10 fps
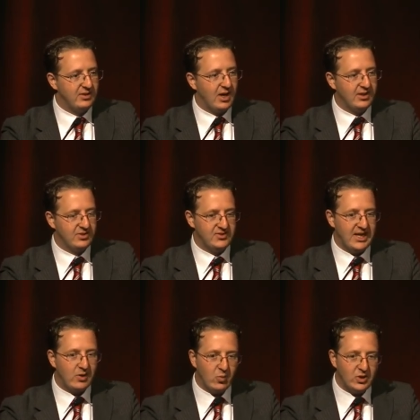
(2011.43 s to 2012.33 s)

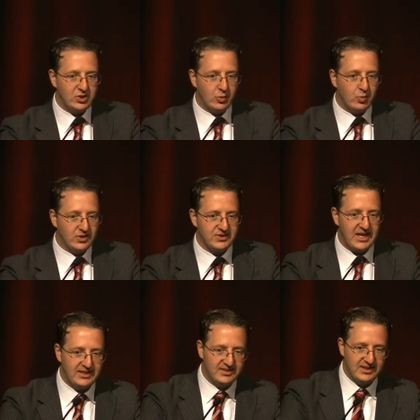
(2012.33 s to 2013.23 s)
understand what your worst
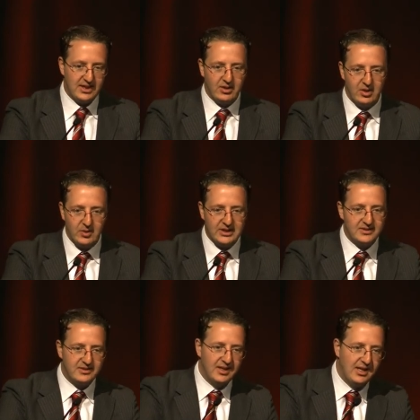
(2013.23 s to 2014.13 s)
case scenario is.